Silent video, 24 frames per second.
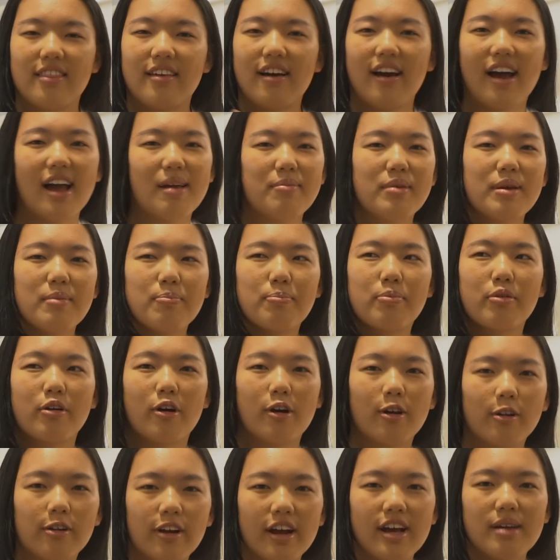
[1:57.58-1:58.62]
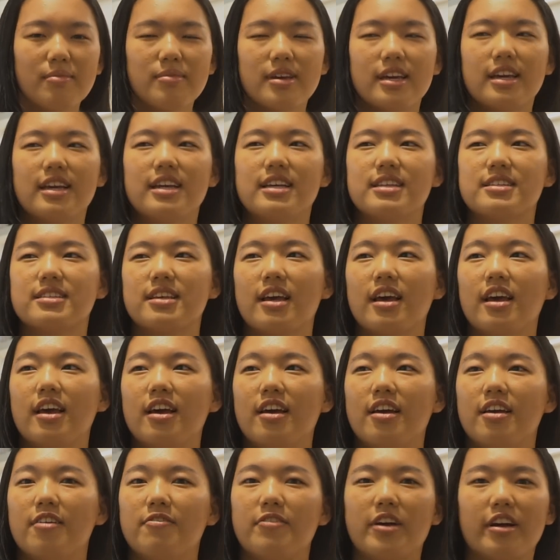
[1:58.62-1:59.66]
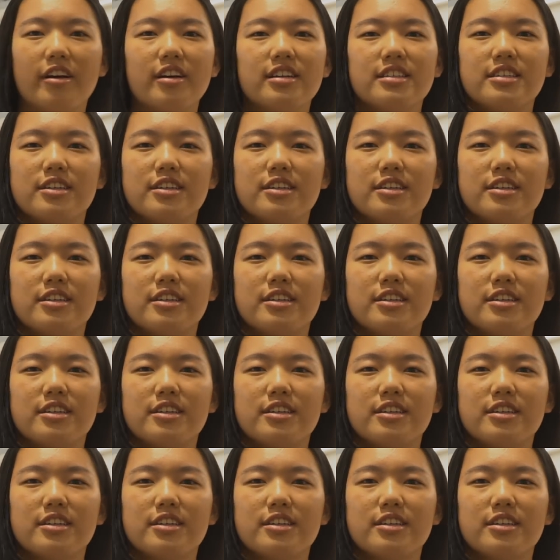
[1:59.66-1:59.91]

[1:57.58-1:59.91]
the IB program is very